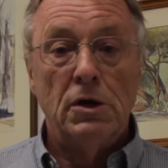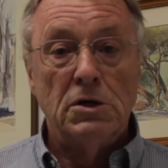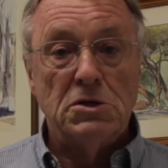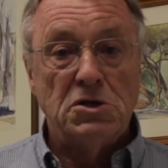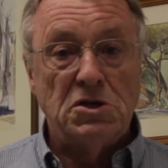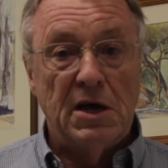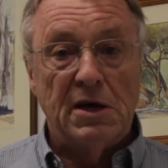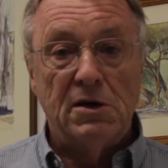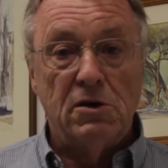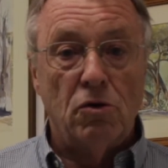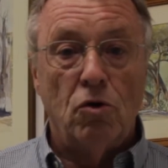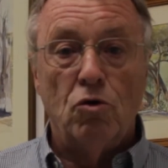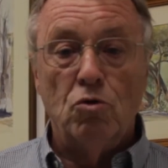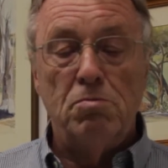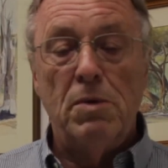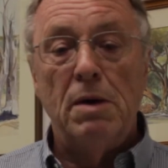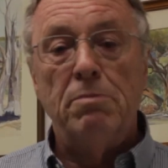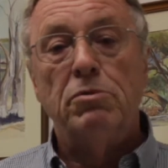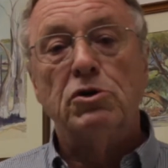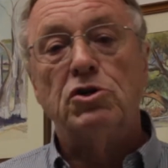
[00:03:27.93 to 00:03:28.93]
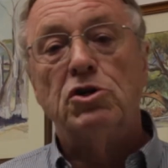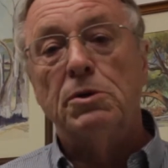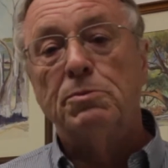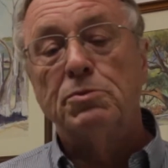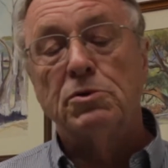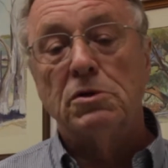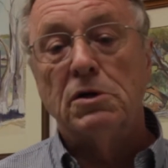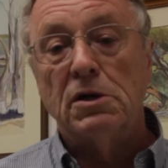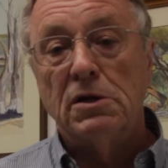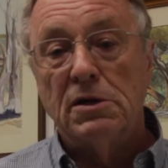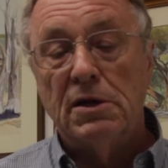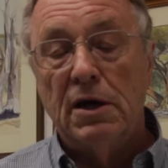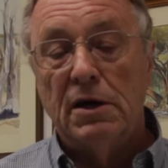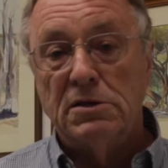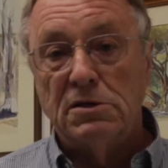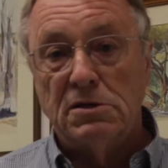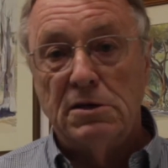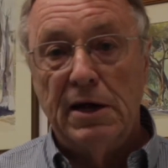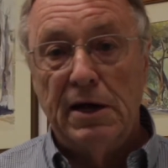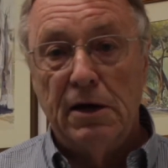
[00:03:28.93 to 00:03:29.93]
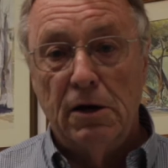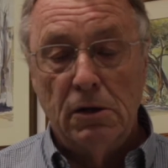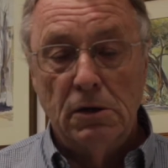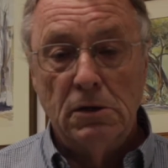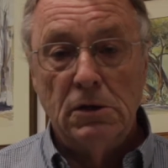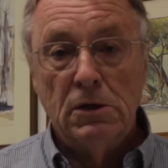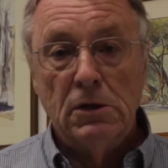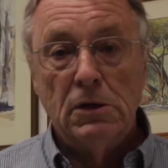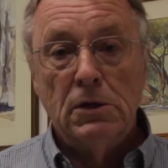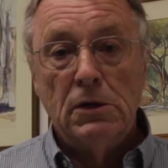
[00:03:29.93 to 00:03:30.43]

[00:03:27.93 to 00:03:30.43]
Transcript: sectoral memberships that it does now.